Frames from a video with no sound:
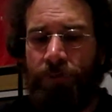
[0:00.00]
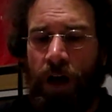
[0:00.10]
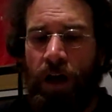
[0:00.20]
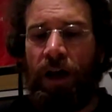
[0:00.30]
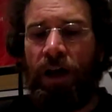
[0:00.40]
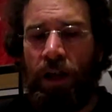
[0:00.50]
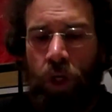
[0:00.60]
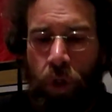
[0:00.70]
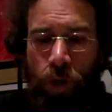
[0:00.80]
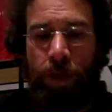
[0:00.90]

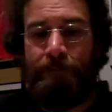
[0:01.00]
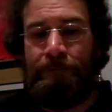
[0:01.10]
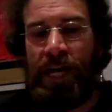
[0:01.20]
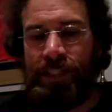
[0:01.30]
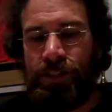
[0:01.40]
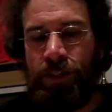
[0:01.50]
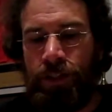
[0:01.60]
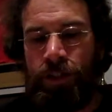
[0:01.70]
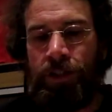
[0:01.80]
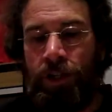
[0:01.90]
follow the
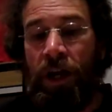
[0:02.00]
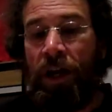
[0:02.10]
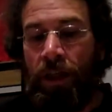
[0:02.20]
master.